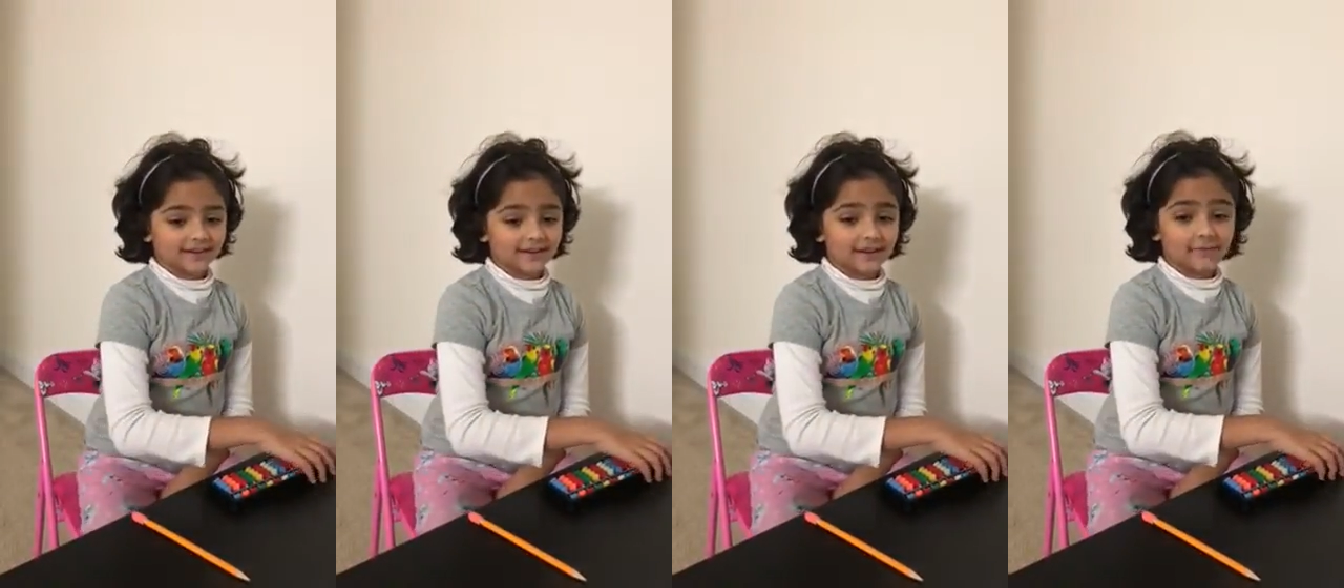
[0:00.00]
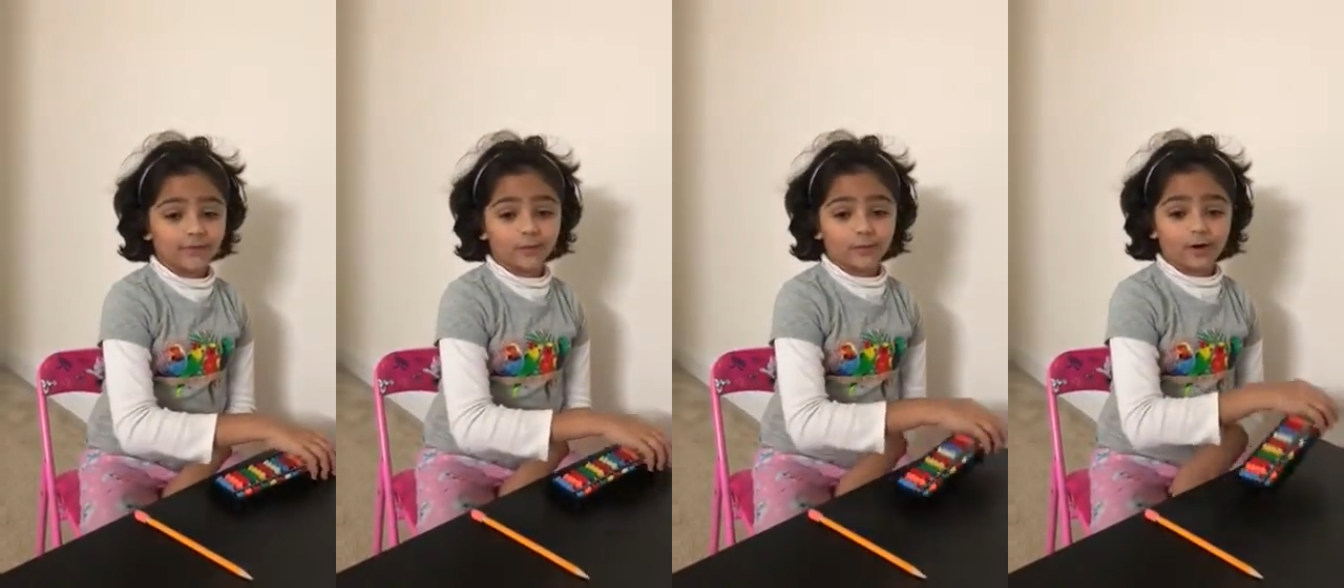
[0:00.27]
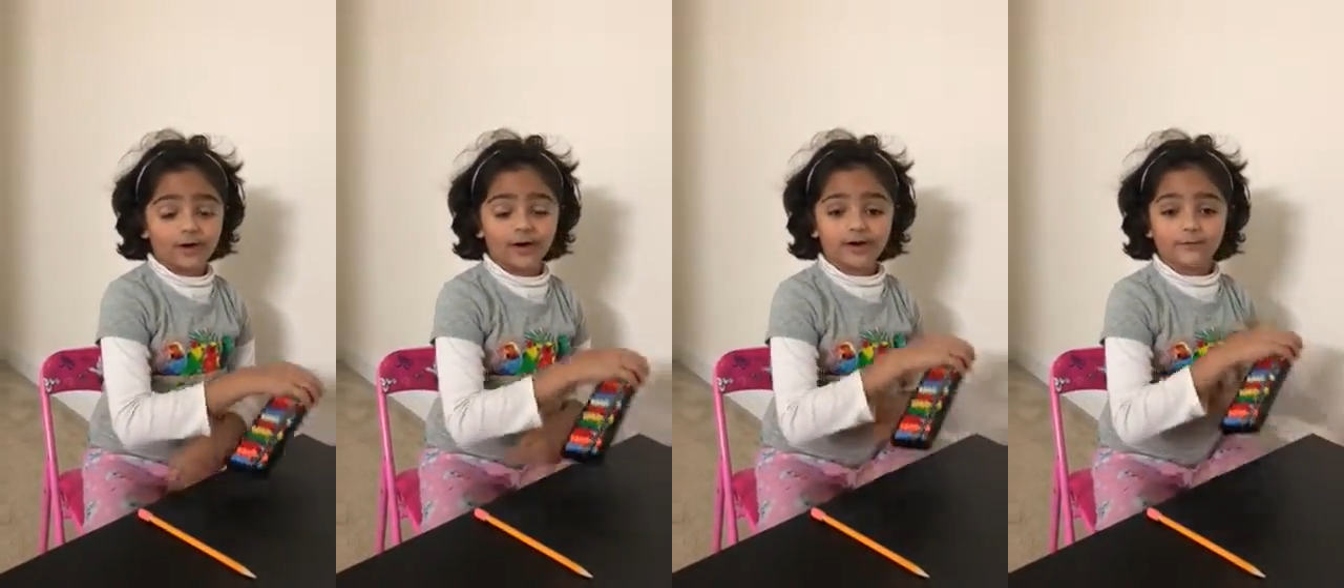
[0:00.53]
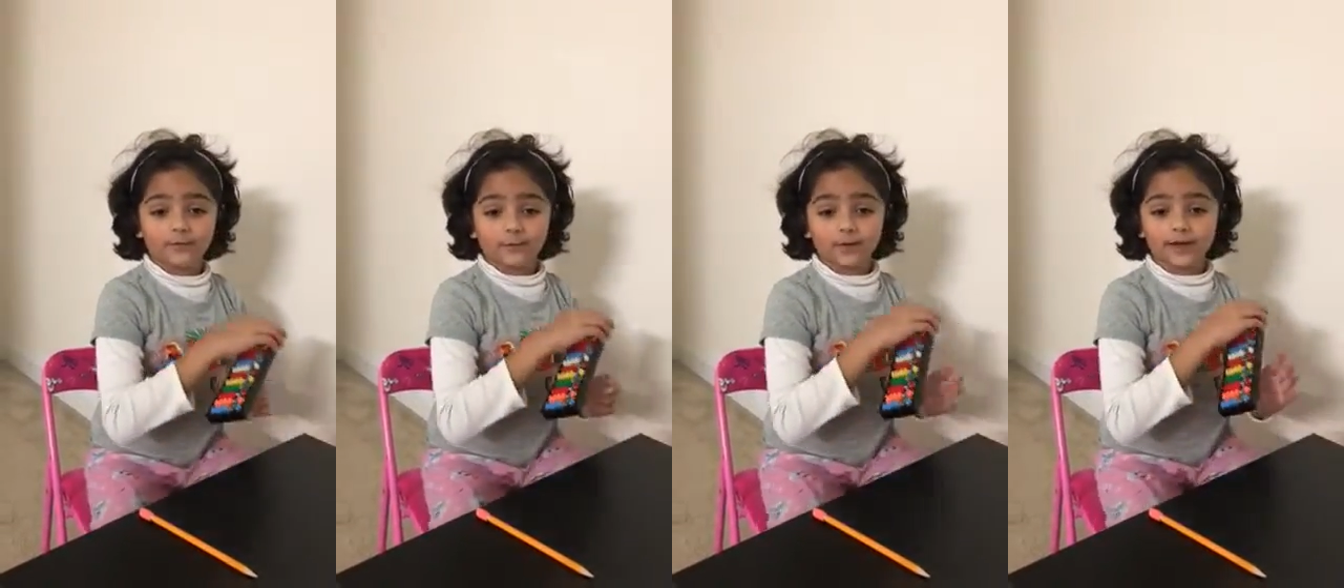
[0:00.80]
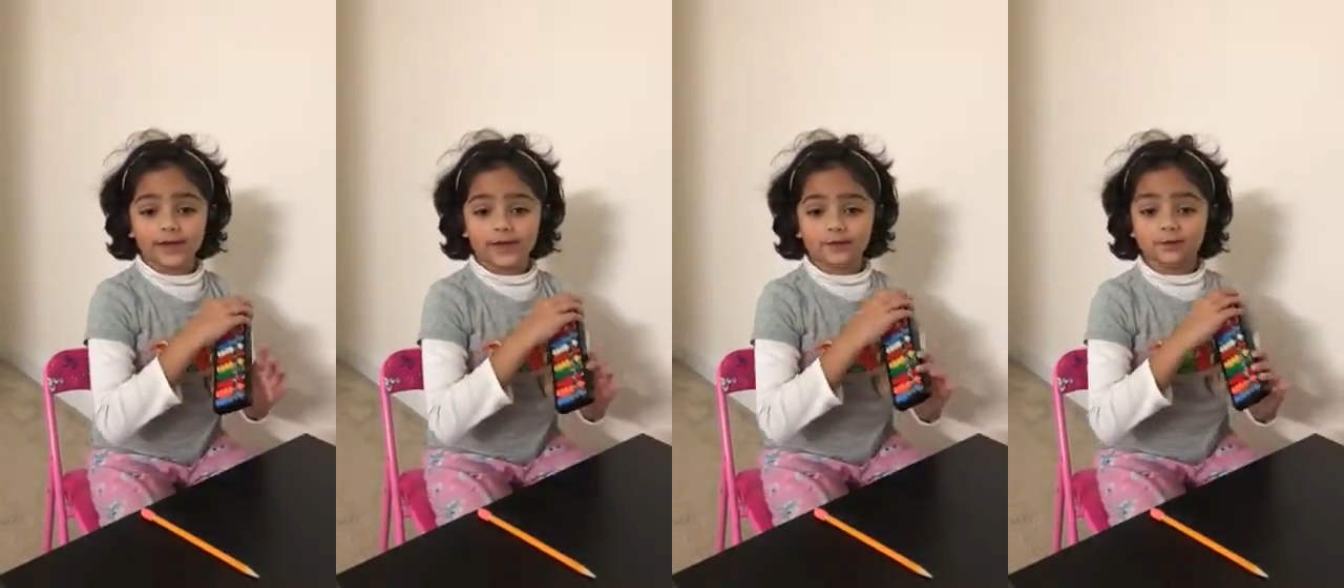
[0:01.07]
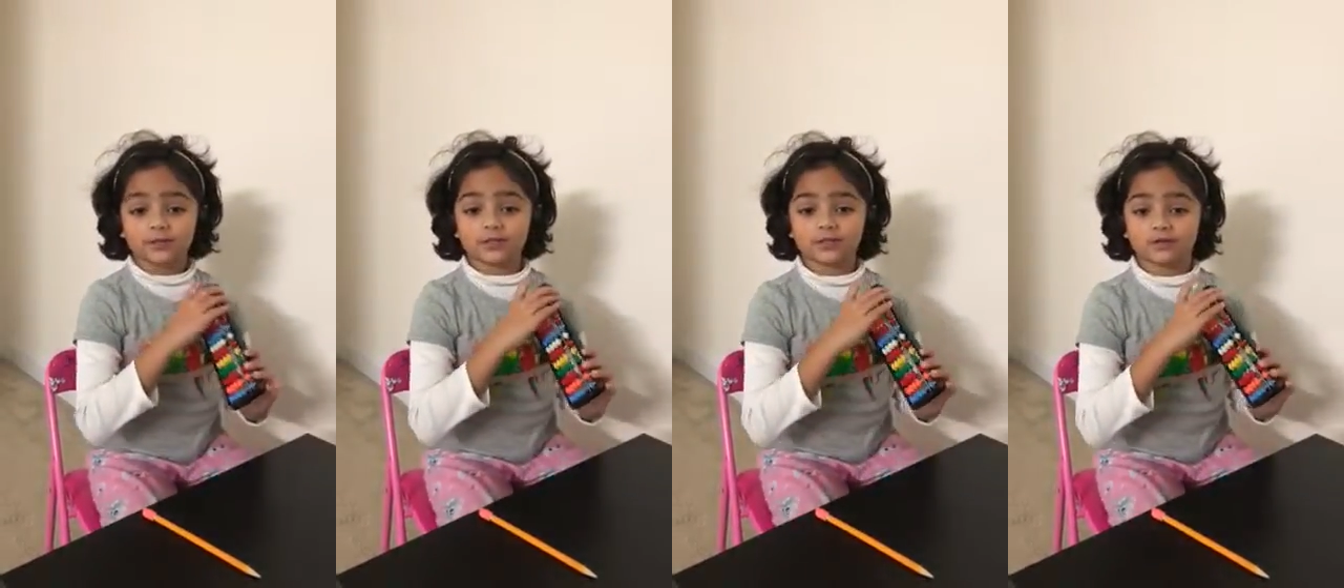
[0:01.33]
if you want to
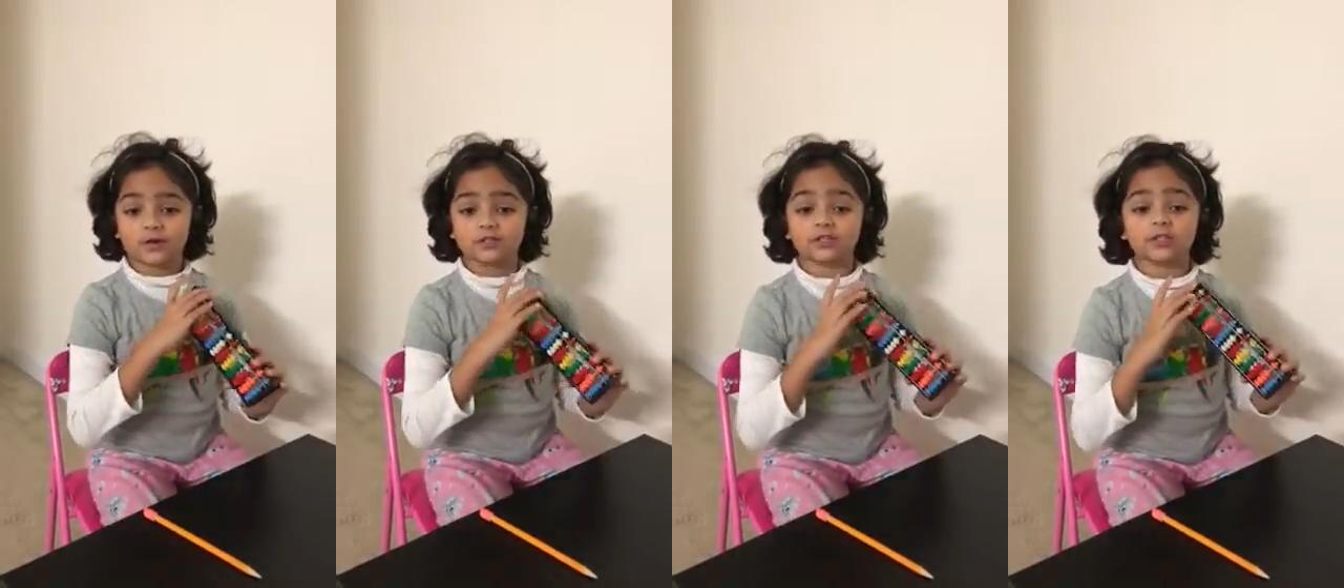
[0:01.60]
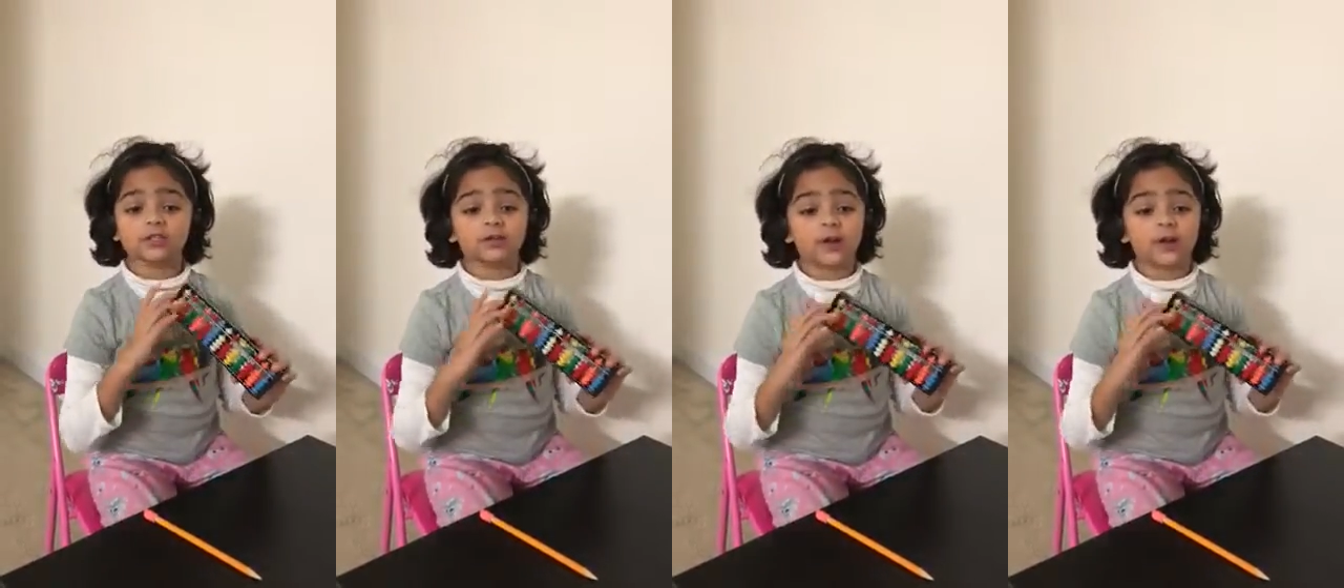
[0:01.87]
answer this question,